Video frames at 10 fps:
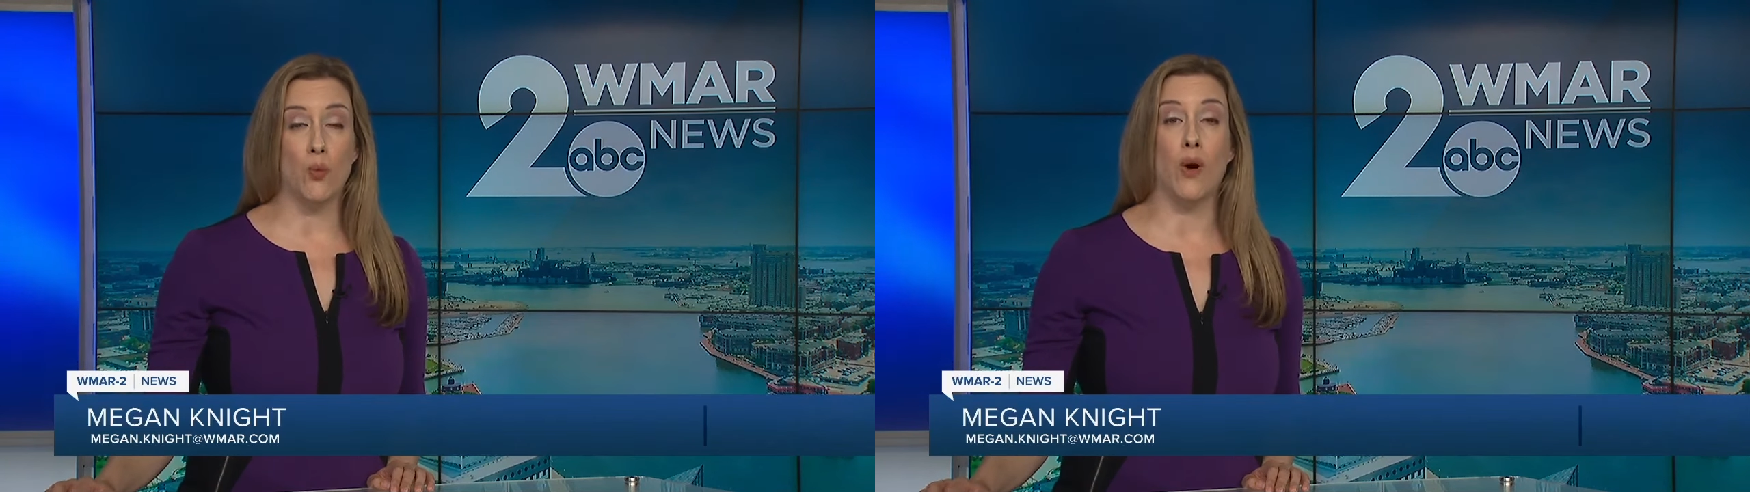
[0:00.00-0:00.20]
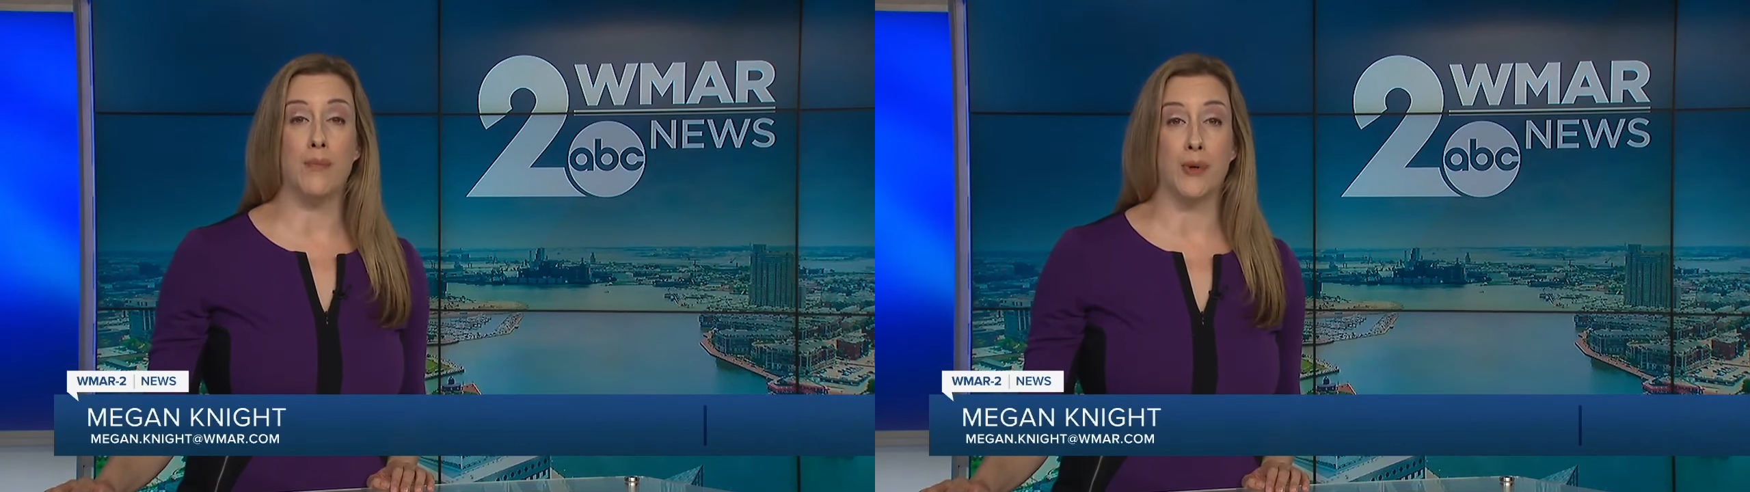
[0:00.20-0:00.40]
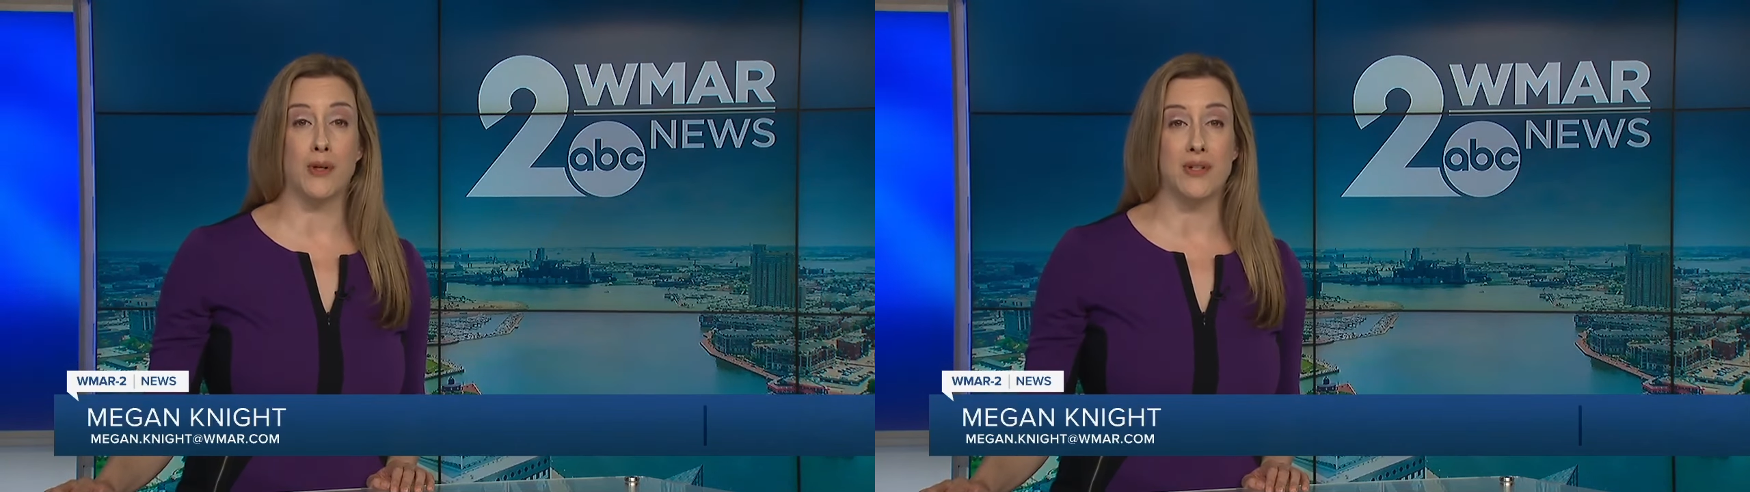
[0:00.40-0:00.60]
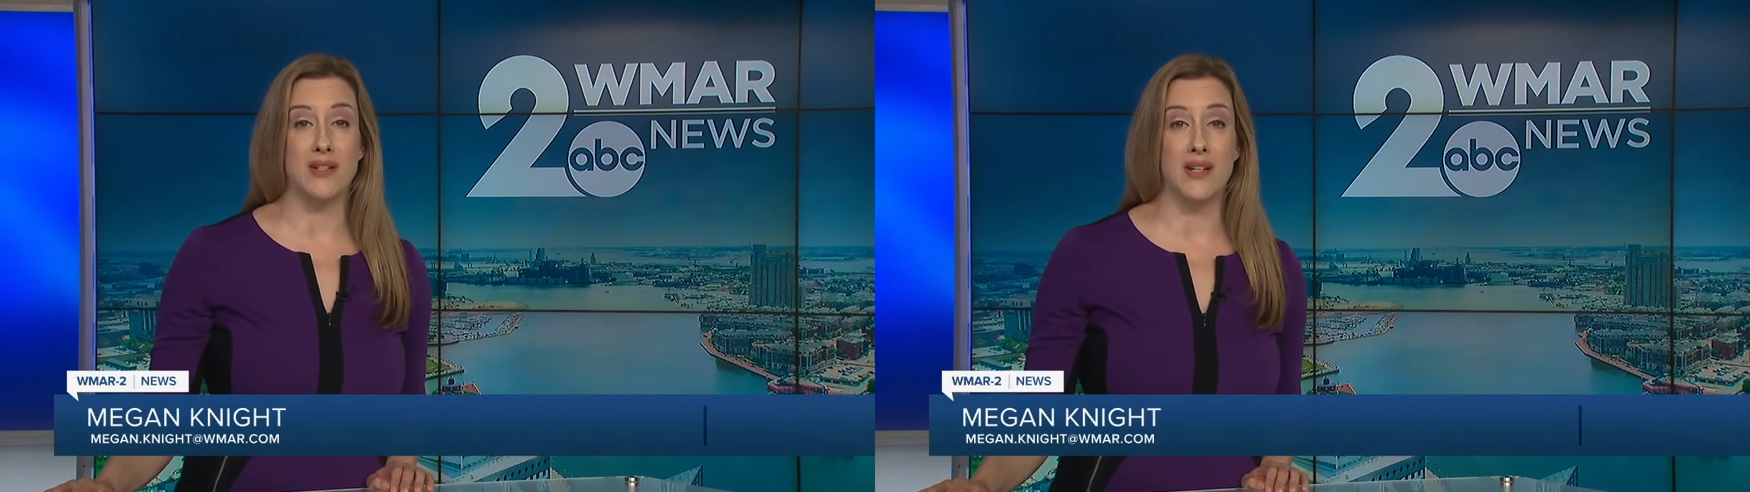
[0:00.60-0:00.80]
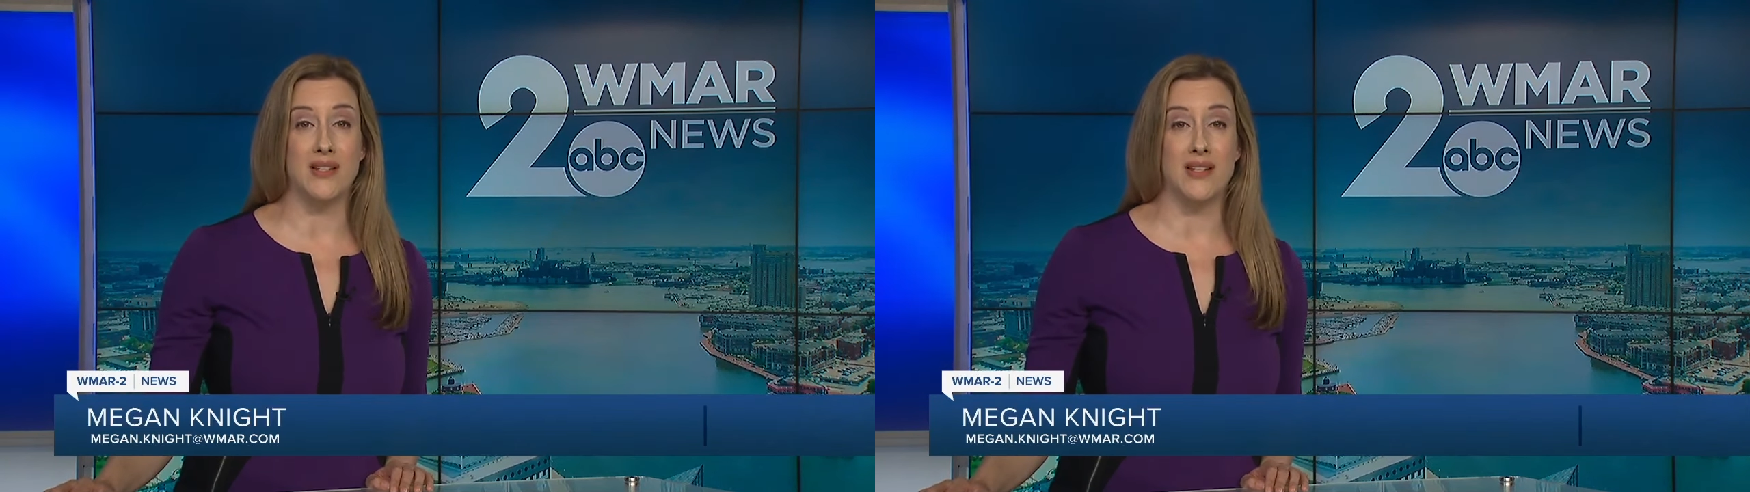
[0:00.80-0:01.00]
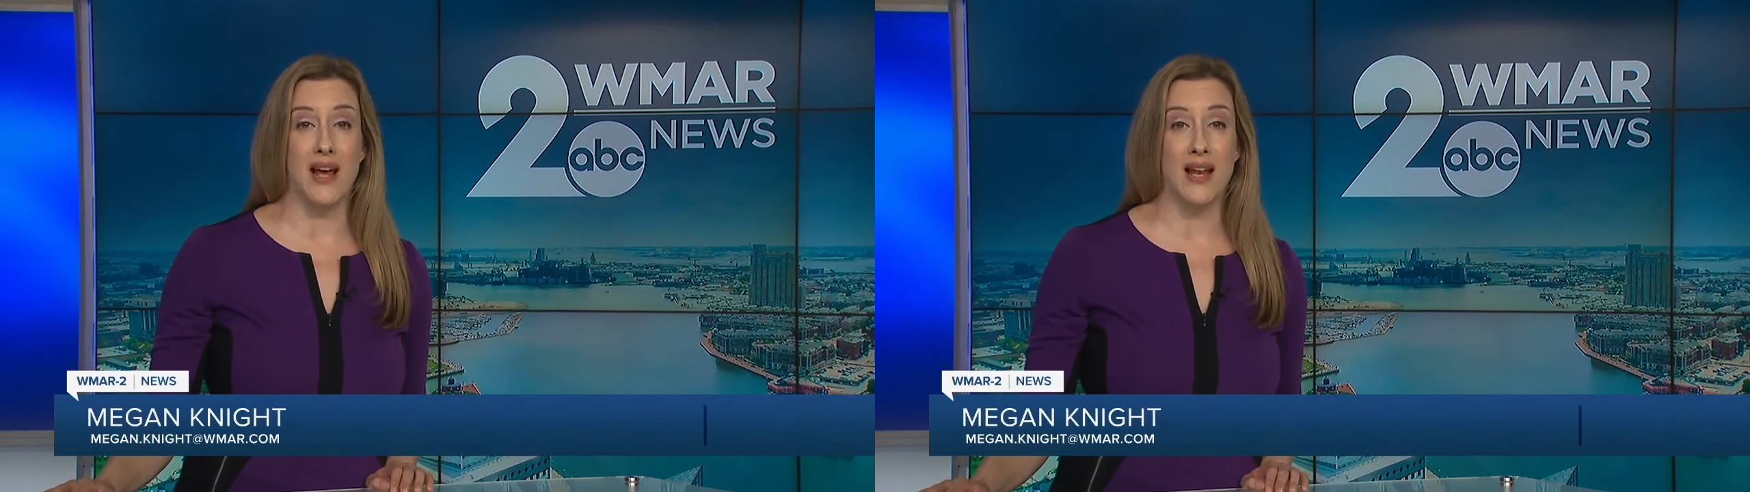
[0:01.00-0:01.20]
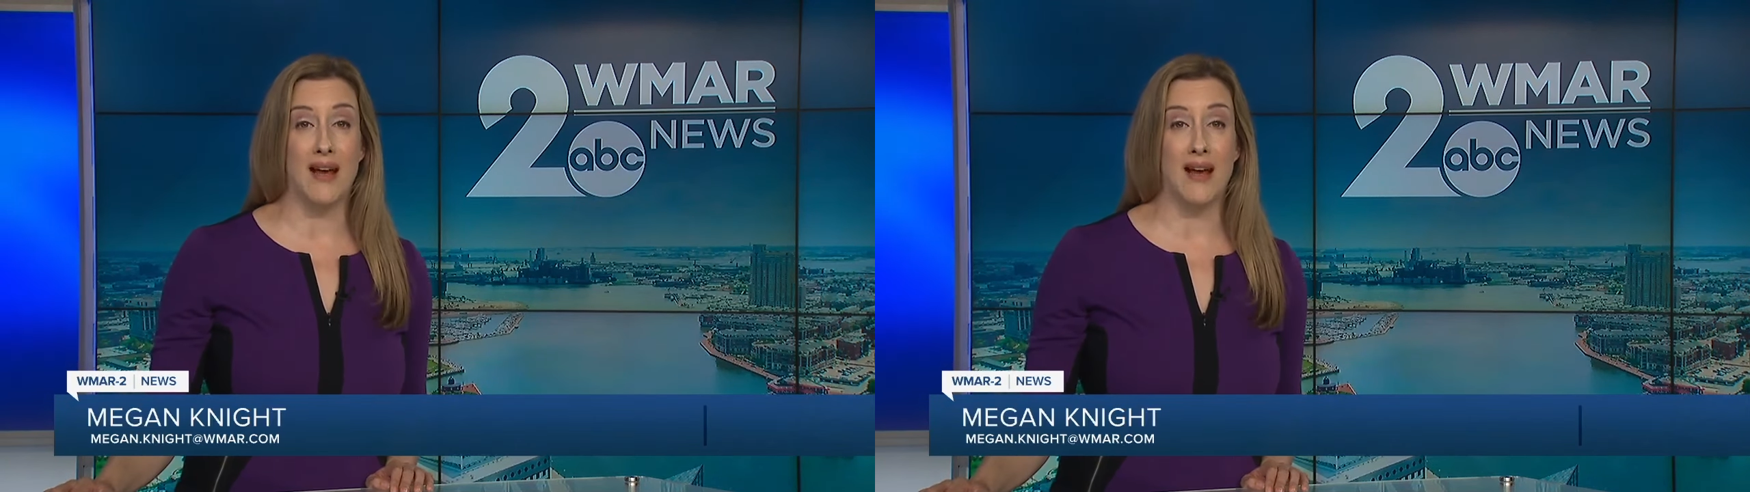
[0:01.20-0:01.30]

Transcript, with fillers: One person is dead